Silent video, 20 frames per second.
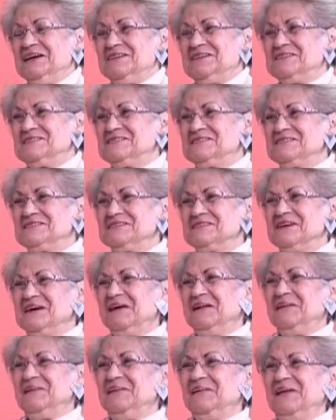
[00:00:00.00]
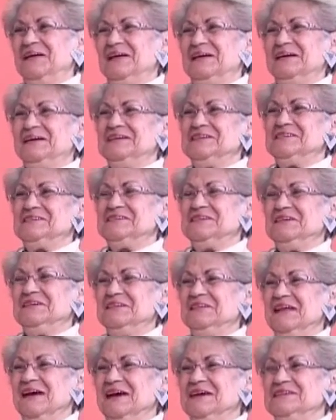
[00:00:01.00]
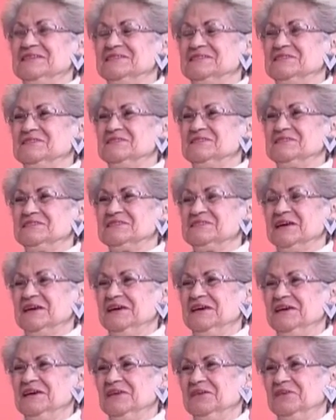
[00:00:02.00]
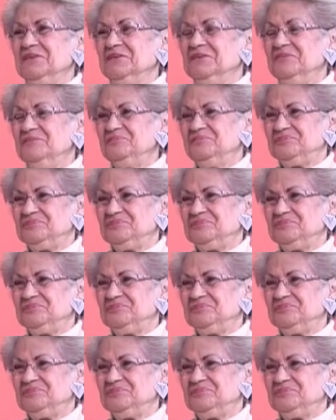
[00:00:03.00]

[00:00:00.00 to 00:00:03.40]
So nice to see you.